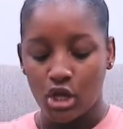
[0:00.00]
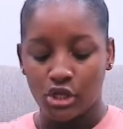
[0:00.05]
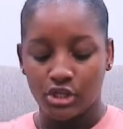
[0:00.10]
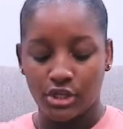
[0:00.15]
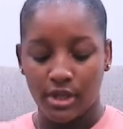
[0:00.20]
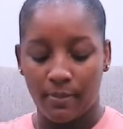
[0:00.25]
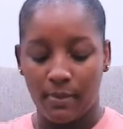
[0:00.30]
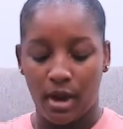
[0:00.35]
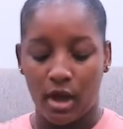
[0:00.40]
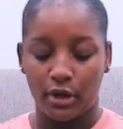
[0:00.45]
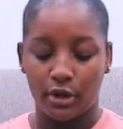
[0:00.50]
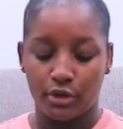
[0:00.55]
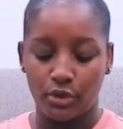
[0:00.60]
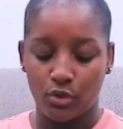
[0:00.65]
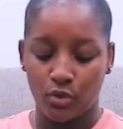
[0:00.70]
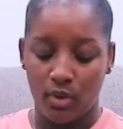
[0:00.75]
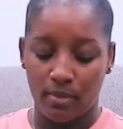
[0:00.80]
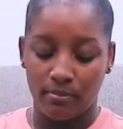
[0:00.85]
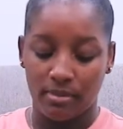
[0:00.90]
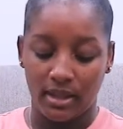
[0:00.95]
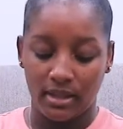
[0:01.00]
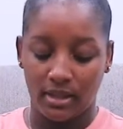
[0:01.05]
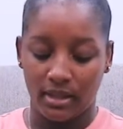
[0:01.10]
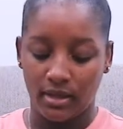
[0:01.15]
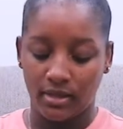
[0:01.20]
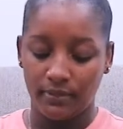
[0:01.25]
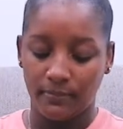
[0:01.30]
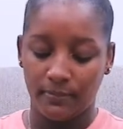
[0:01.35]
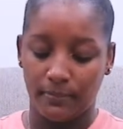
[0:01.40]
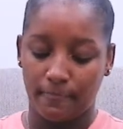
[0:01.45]
So I bought a new
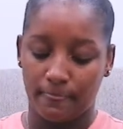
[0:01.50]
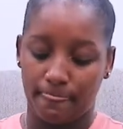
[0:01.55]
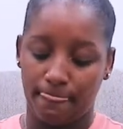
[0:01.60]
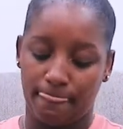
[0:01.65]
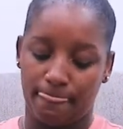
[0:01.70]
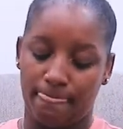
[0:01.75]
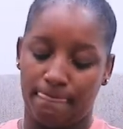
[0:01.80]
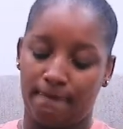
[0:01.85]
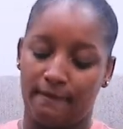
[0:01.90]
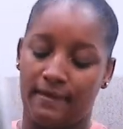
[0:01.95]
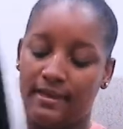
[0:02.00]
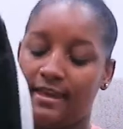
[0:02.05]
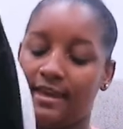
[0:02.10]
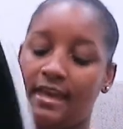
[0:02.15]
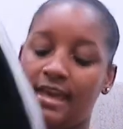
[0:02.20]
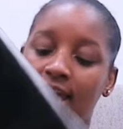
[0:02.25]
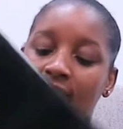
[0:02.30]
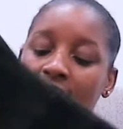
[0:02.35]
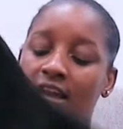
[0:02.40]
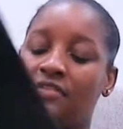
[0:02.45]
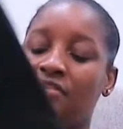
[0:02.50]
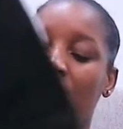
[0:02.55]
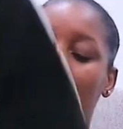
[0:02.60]
umbrella, and